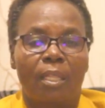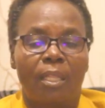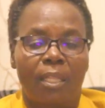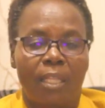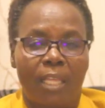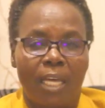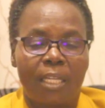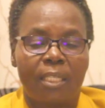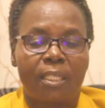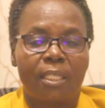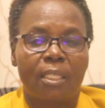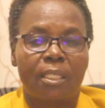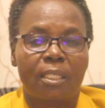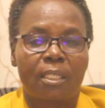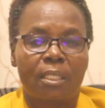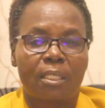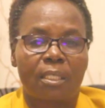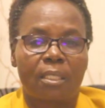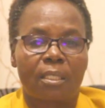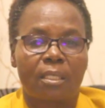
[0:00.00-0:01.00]
That
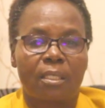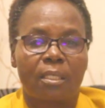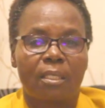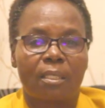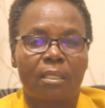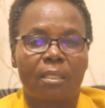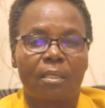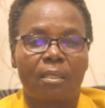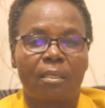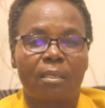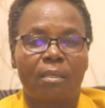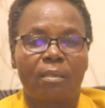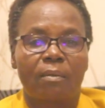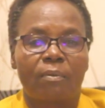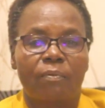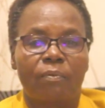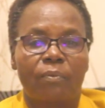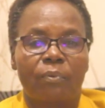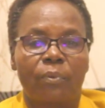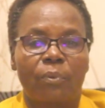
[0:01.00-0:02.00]
is
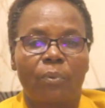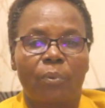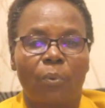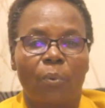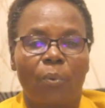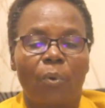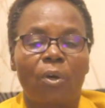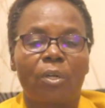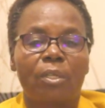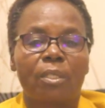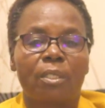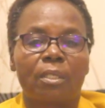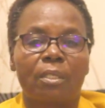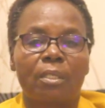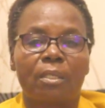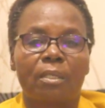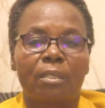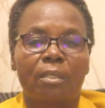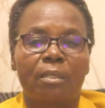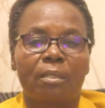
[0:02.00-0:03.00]

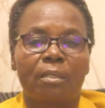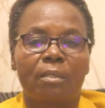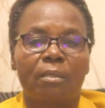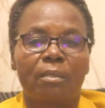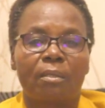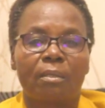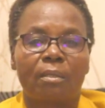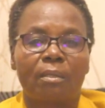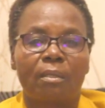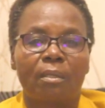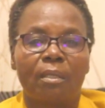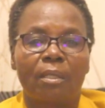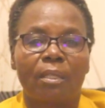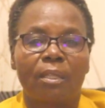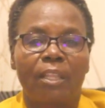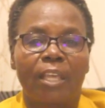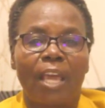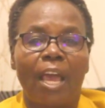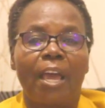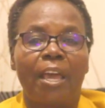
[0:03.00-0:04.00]
what
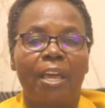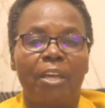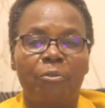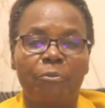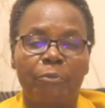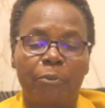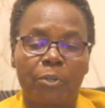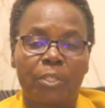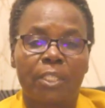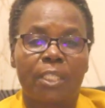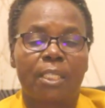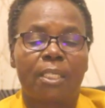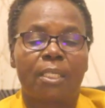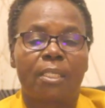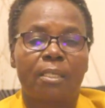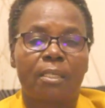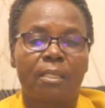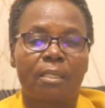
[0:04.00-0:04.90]
they are enforcing.